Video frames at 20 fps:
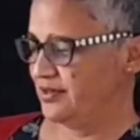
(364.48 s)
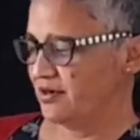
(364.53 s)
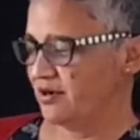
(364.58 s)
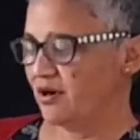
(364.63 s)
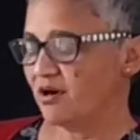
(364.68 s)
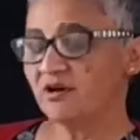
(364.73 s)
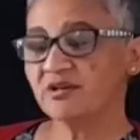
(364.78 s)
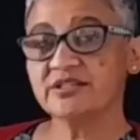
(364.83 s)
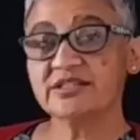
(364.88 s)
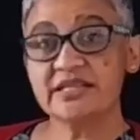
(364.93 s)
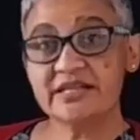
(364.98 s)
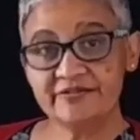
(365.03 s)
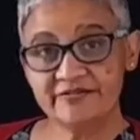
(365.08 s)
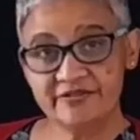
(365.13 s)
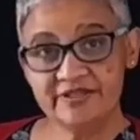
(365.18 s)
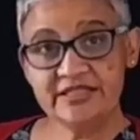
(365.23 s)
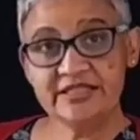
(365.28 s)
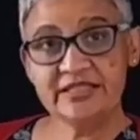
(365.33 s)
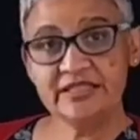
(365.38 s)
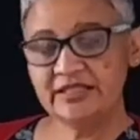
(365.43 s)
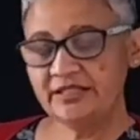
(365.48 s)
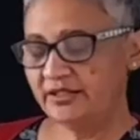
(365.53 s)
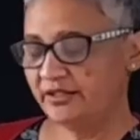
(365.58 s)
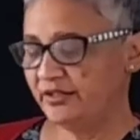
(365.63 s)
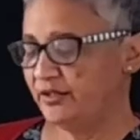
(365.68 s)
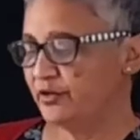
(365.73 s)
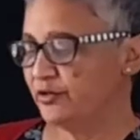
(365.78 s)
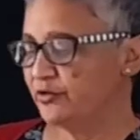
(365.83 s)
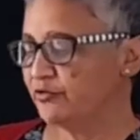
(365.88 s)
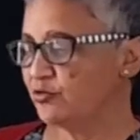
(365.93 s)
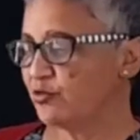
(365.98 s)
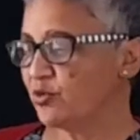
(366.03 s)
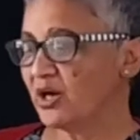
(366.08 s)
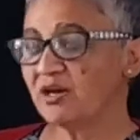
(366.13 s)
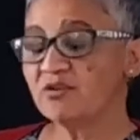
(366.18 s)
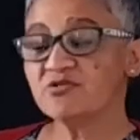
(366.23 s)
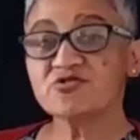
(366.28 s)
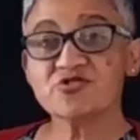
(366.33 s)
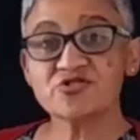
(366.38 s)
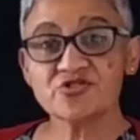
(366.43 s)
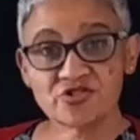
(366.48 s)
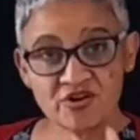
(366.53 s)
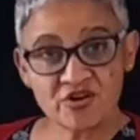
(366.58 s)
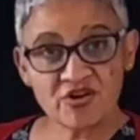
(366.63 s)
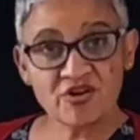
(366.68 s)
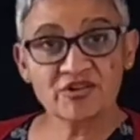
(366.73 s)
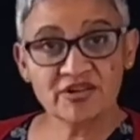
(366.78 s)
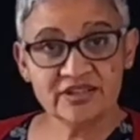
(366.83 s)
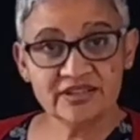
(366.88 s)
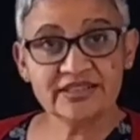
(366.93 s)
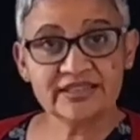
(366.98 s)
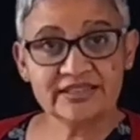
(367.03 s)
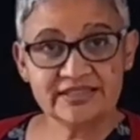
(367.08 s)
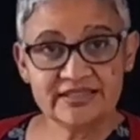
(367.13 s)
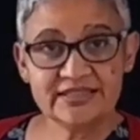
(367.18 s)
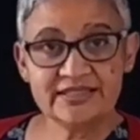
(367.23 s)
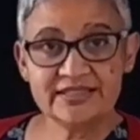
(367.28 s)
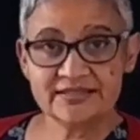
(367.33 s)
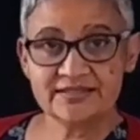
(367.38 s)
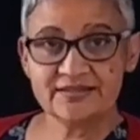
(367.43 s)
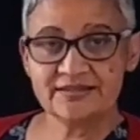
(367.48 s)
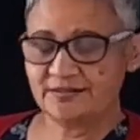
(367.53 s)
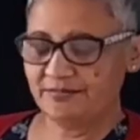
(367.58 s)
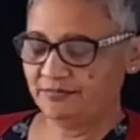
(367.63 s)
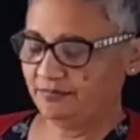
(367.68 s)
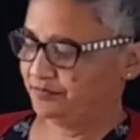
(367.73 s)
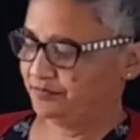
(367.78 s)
are definitely for our stronger readers.